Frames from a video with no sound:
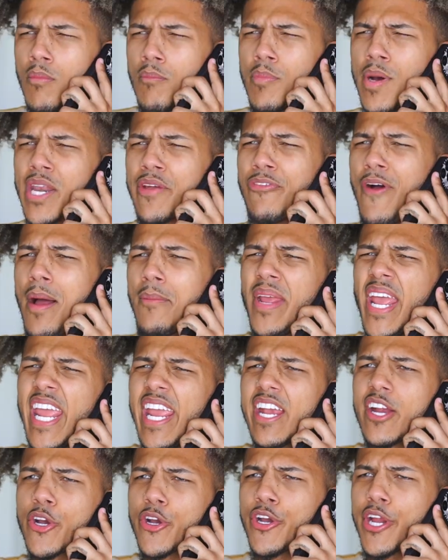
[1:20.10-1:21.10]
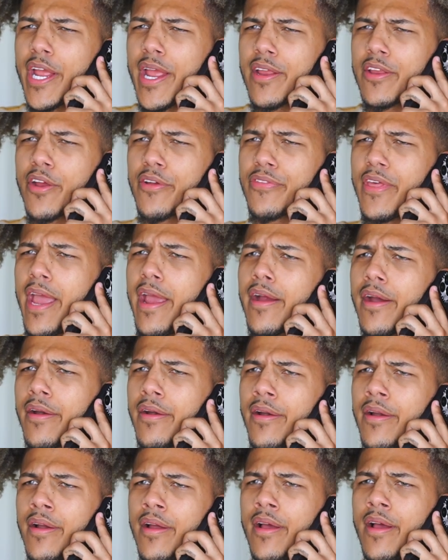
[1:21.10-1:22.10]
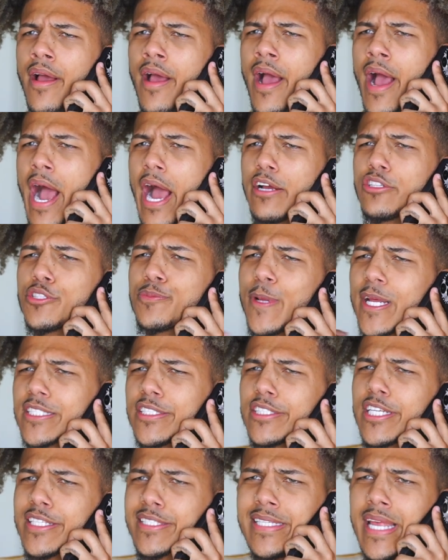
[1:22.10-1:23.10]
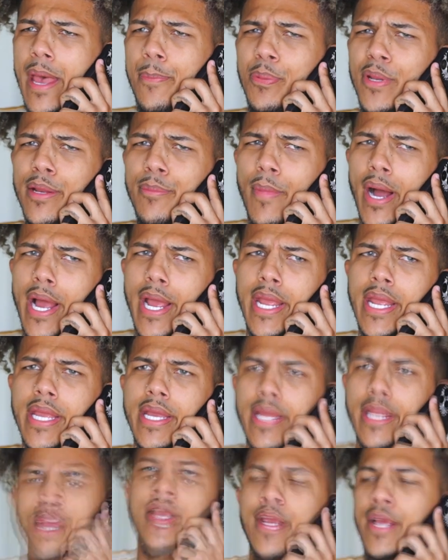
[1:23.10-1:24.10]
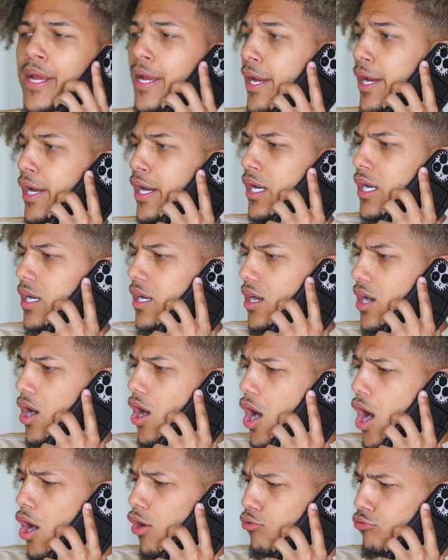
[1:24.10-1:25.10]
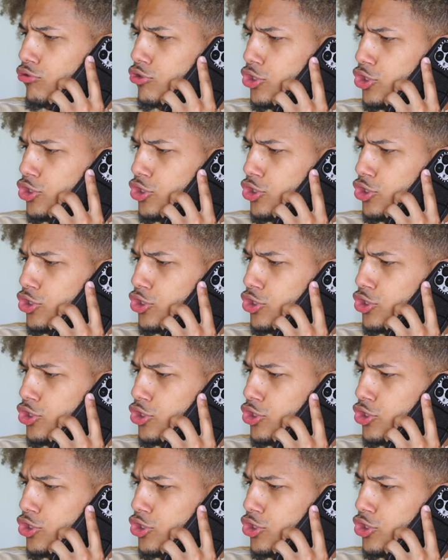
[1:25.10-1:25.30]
But if I'm here and you're there, how do you expect to just zap it in my hand? Oh,